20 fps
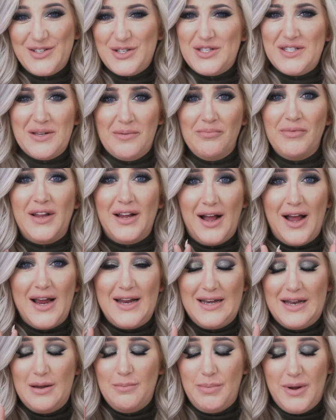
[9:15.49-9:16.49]
Just something
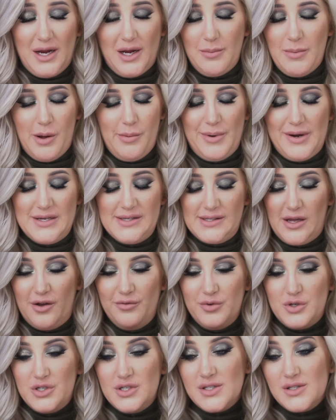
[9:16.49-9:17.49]
I nitpick about
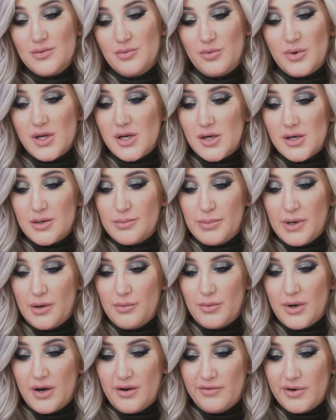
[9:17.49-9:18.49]
myself, which is weird,
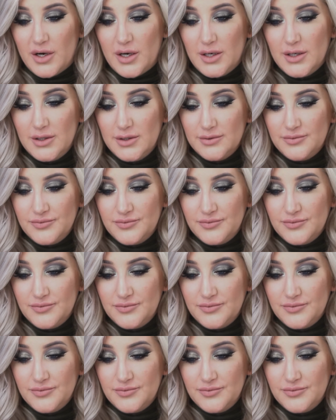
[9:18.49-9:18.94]
but whatever.